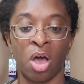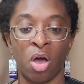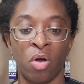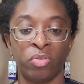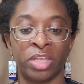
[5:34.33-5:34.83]

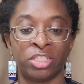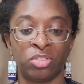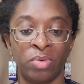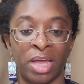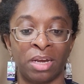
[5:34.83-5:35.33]
Oh,
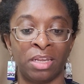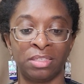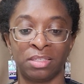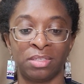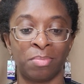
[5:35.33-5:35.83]
that you had
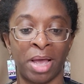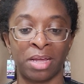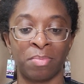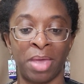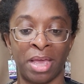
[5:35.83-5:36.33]
listened to my
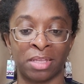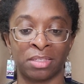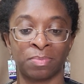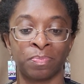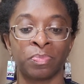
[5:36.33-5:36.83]

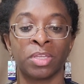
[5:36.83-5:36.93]
commands.